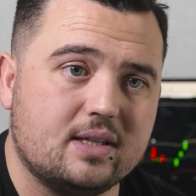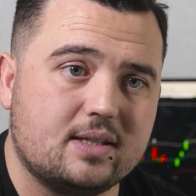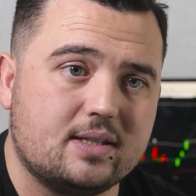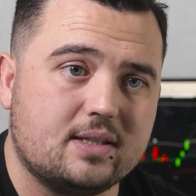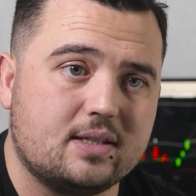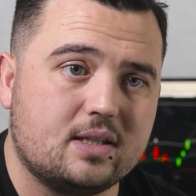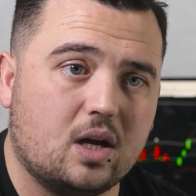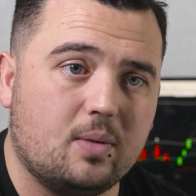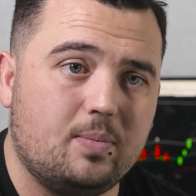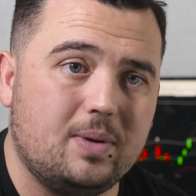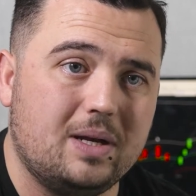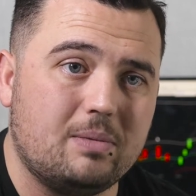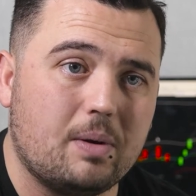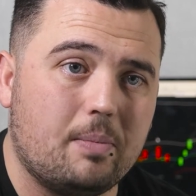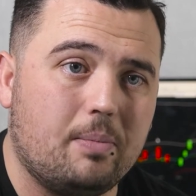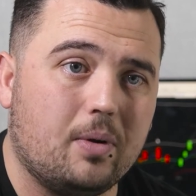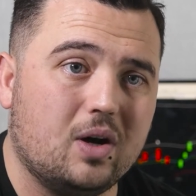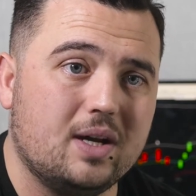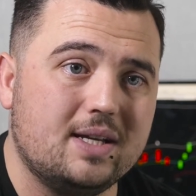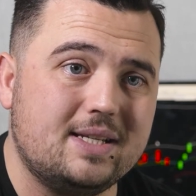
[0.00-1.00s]
stop
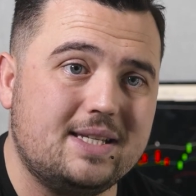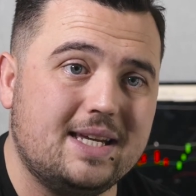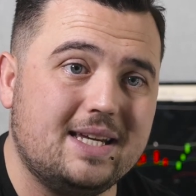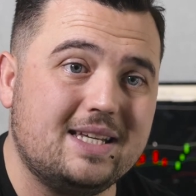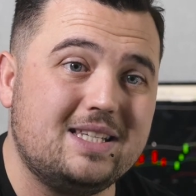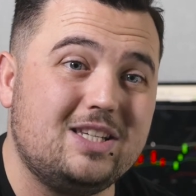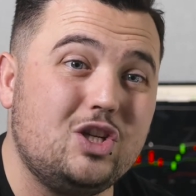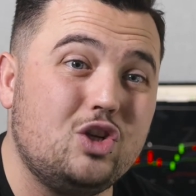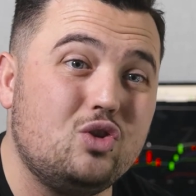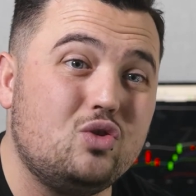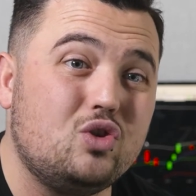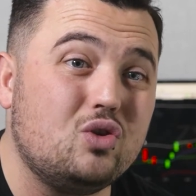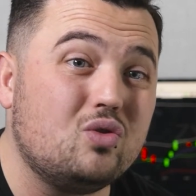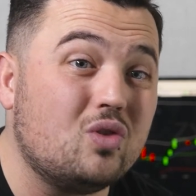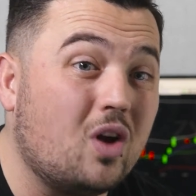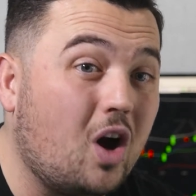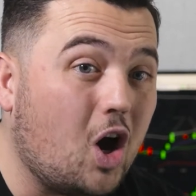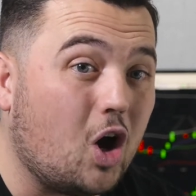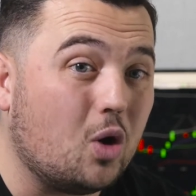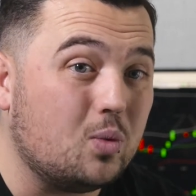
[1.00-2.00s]
limit buys is you do
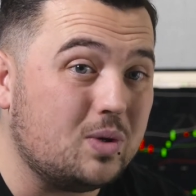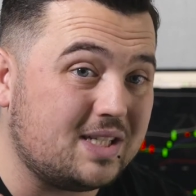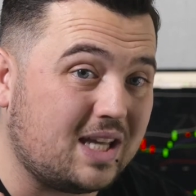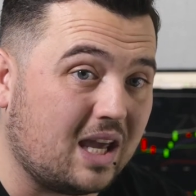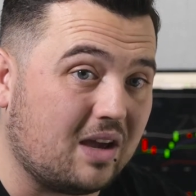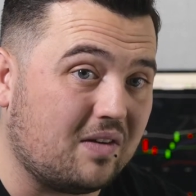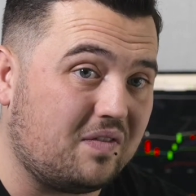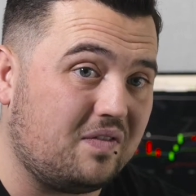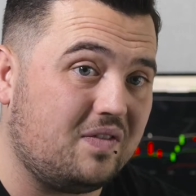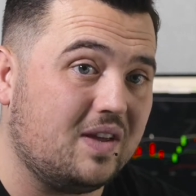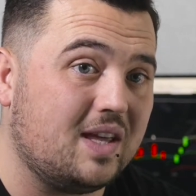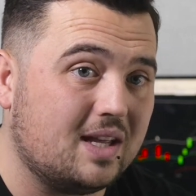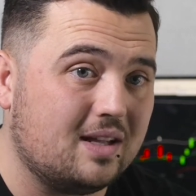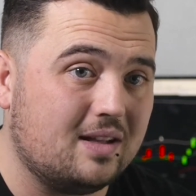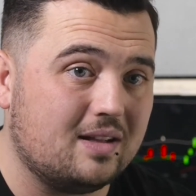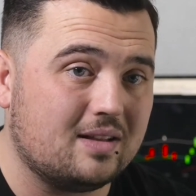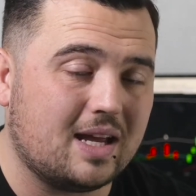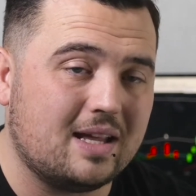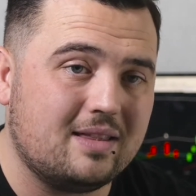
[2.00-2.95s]
not always get filled,